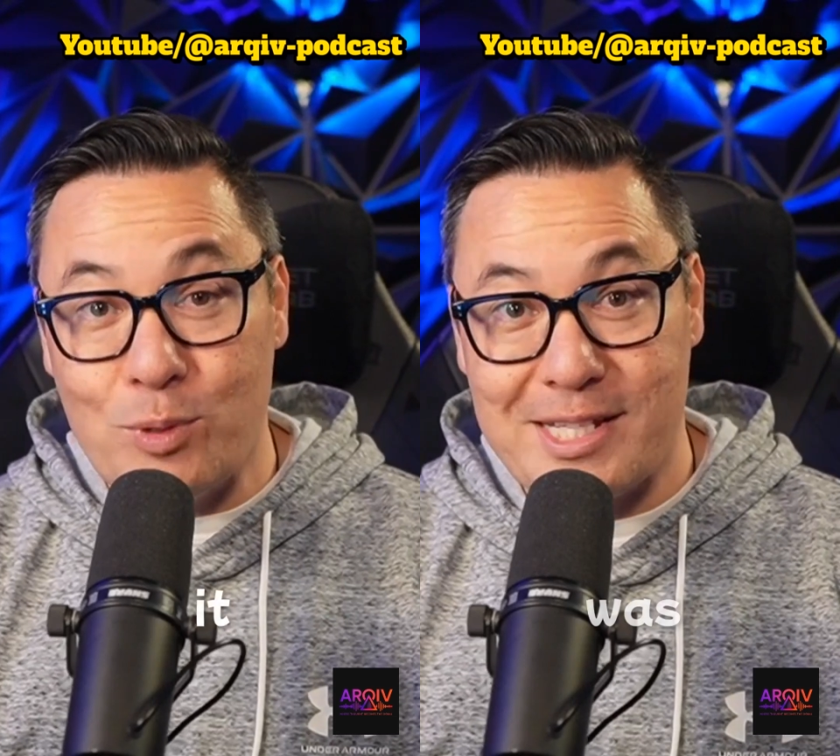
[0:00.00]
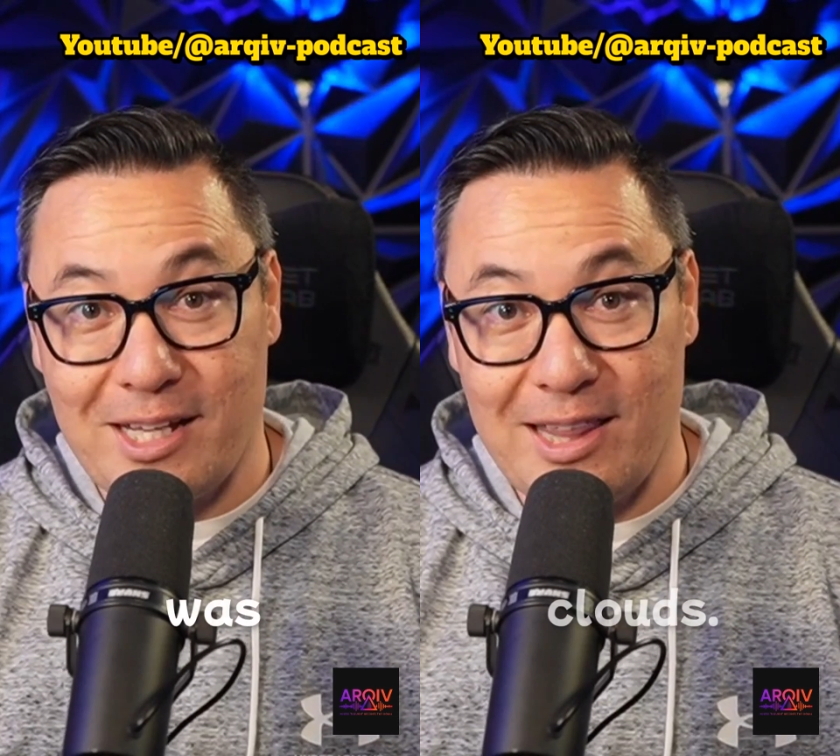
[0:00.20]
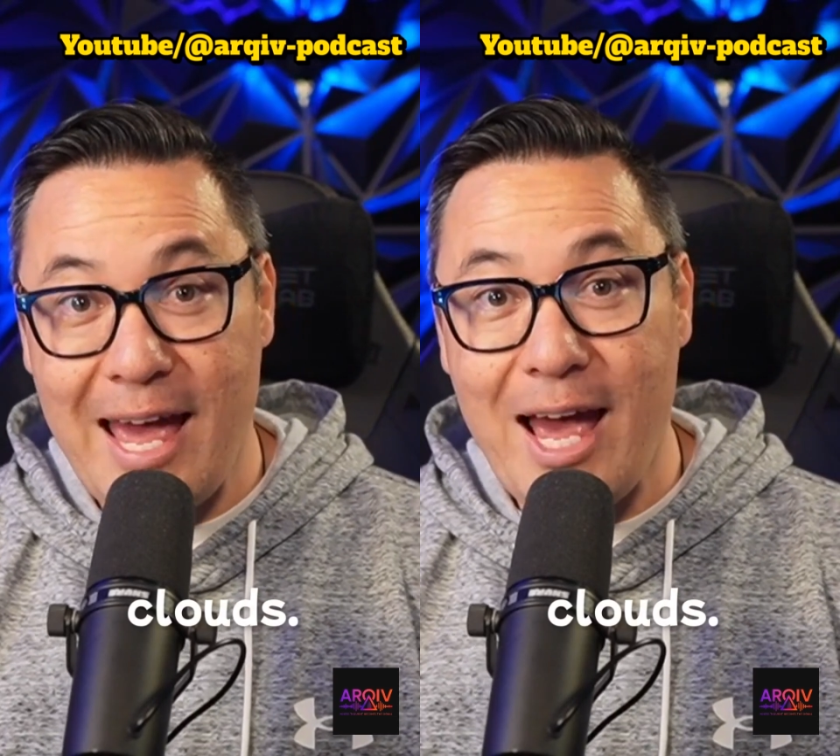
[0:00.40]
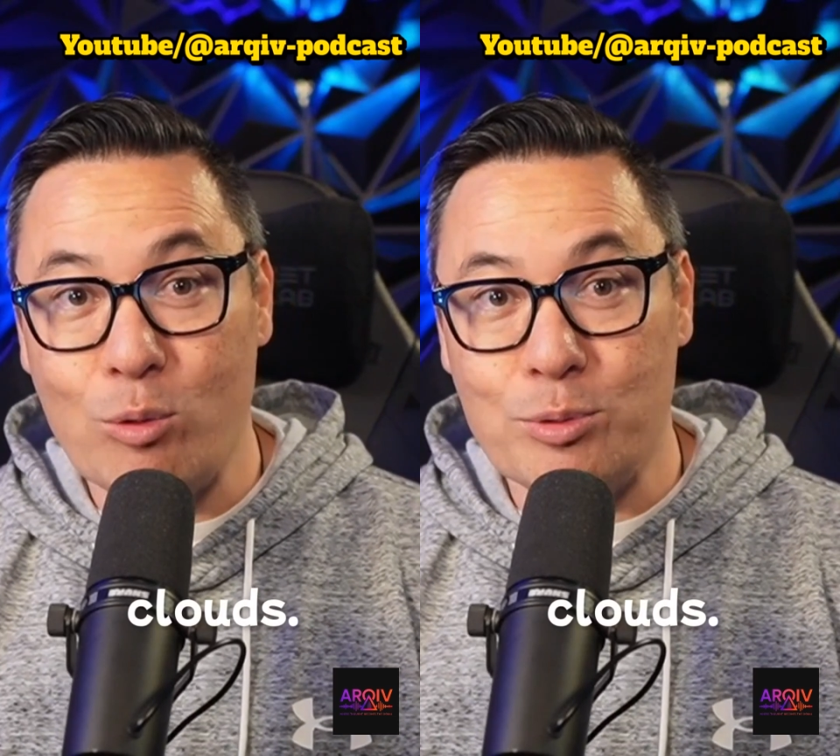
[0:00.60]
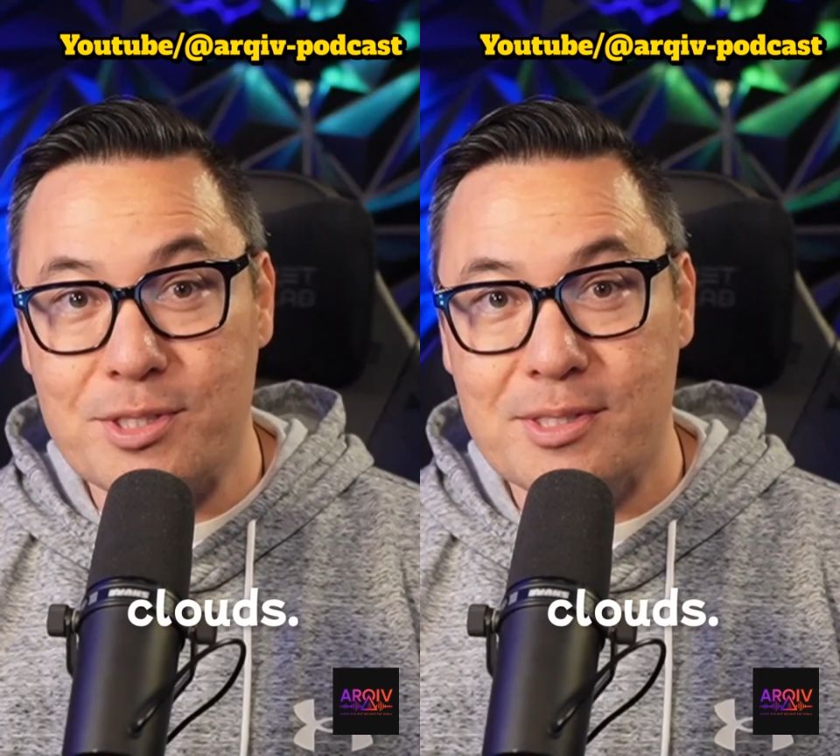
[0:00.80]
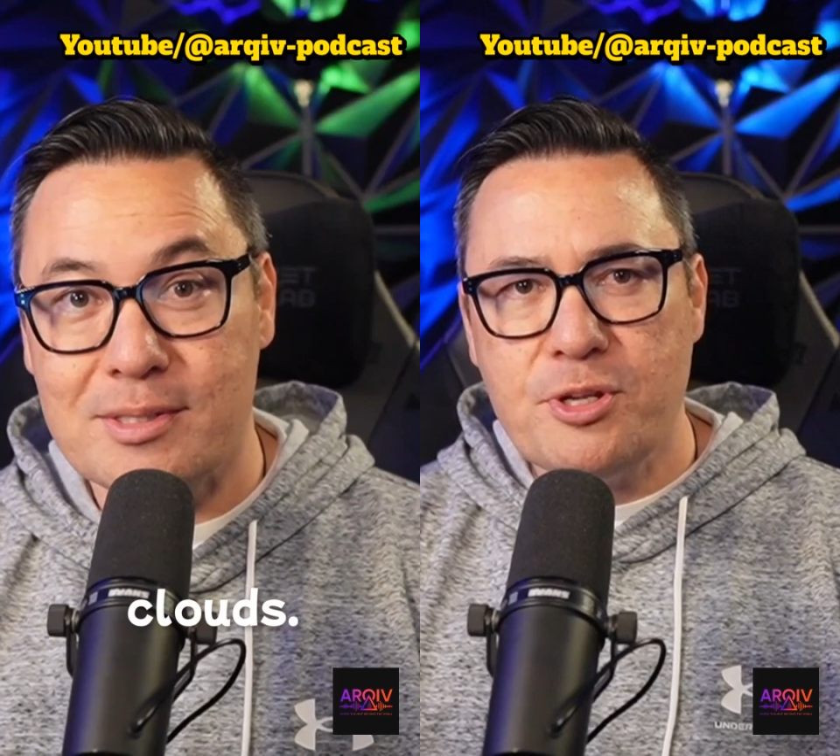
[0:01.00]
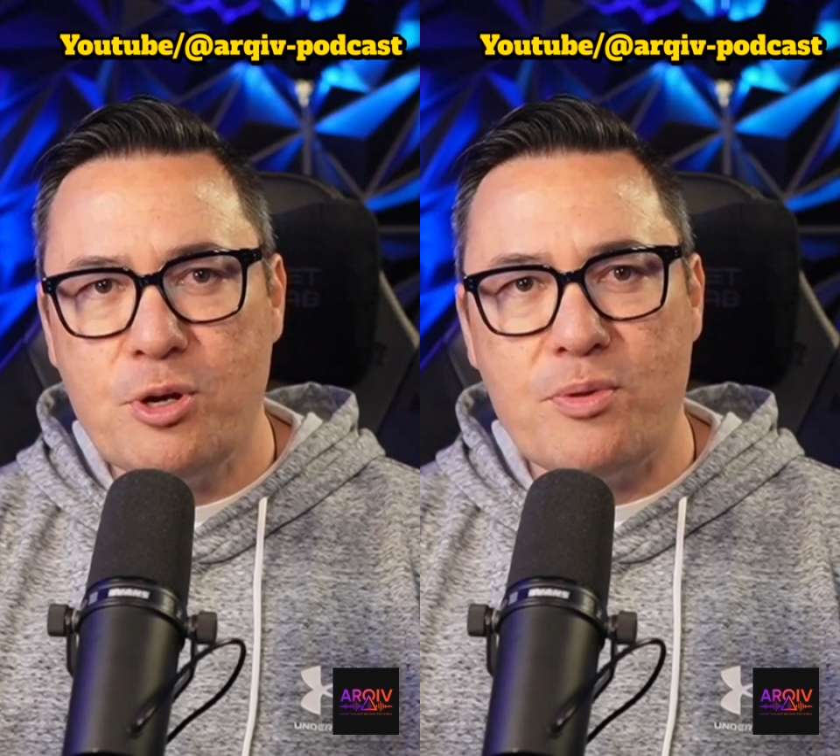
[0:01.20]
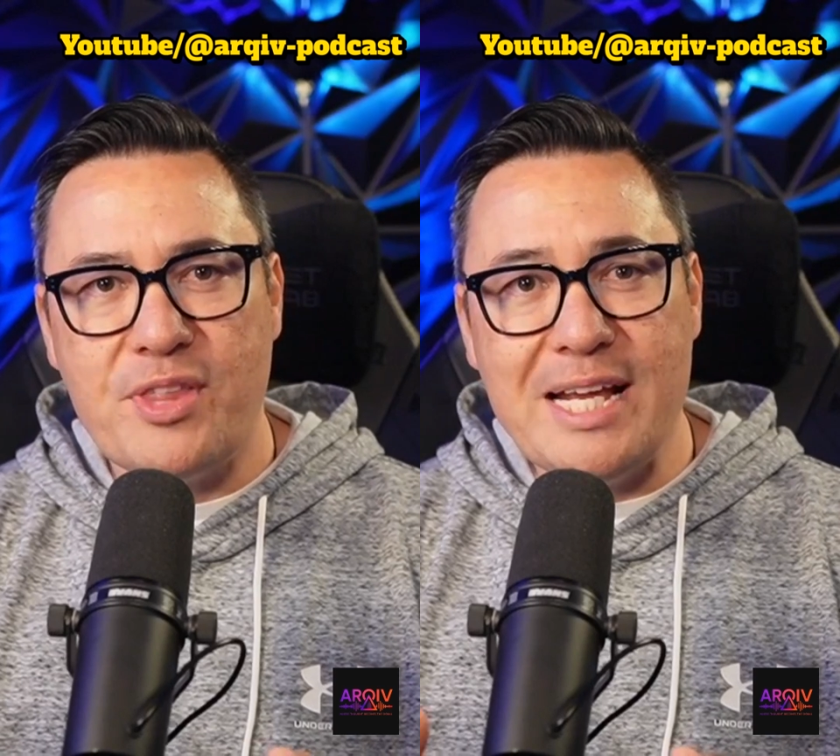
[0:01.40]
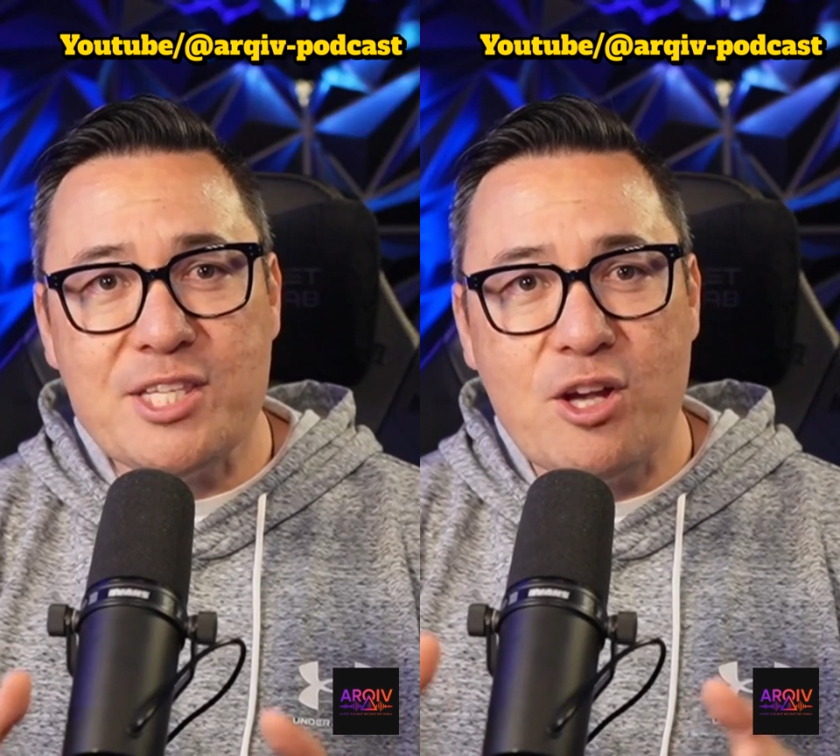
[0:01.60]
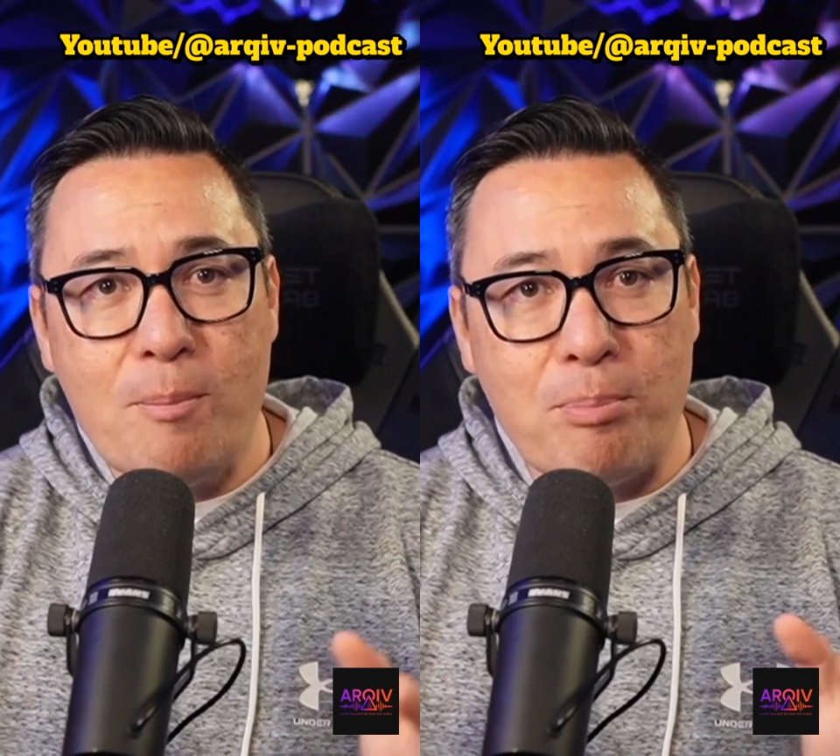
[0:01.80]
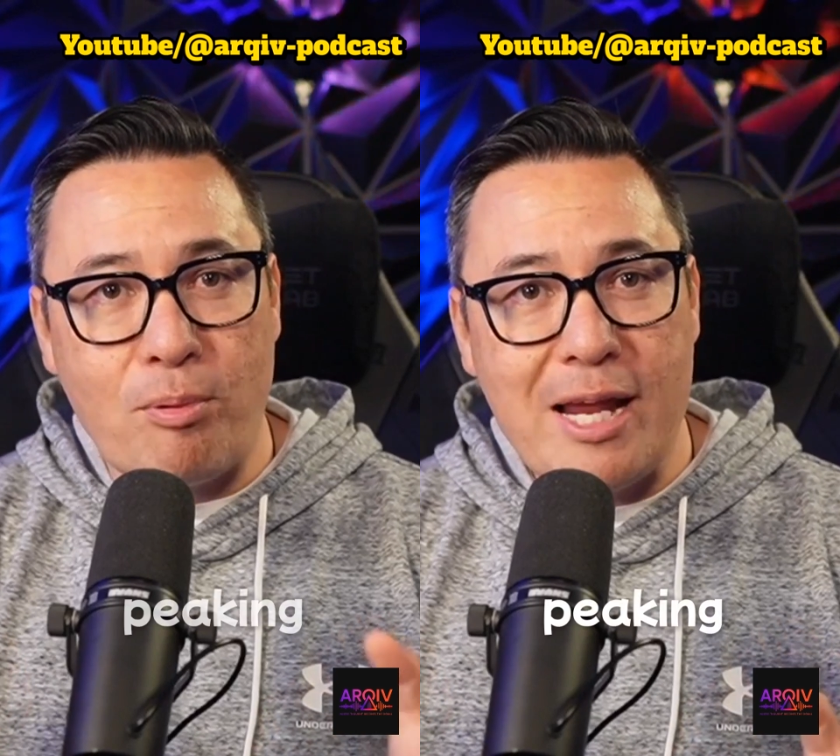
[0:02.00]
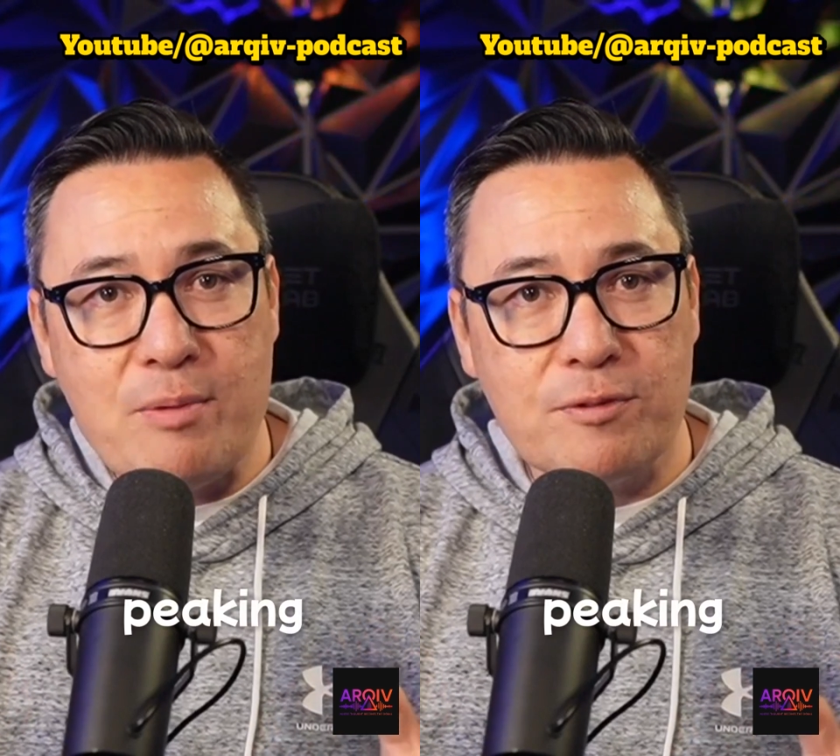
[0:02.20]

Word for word: It was clouds. So they saw bright